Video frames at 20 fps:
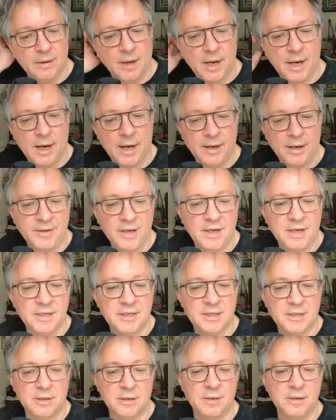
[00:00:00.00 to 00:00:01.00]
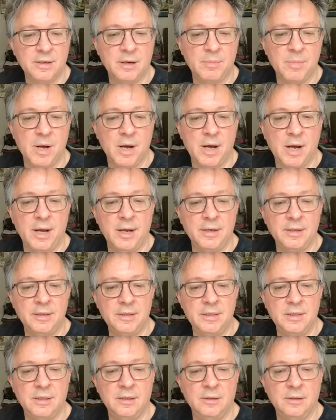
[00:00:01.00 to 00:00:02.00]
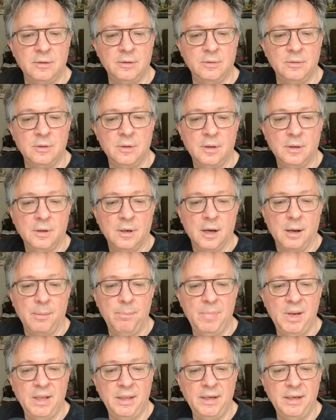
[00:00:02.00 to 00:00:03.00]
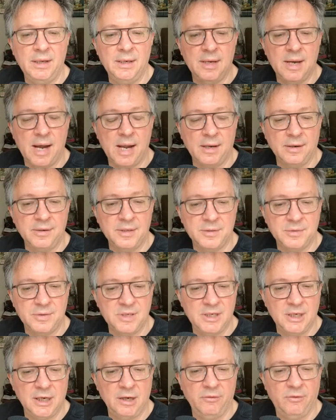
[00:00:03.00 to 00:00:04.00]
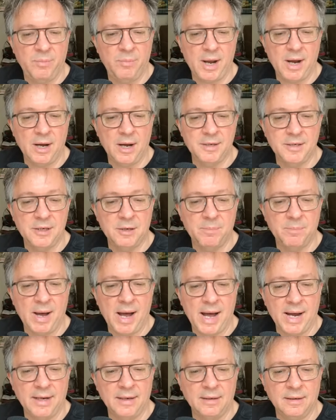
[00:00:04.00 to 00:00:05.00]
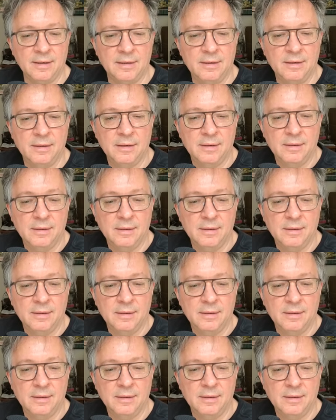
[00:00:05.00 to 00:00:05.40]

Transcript: that has turned him on to $1 million received by Hunter Biden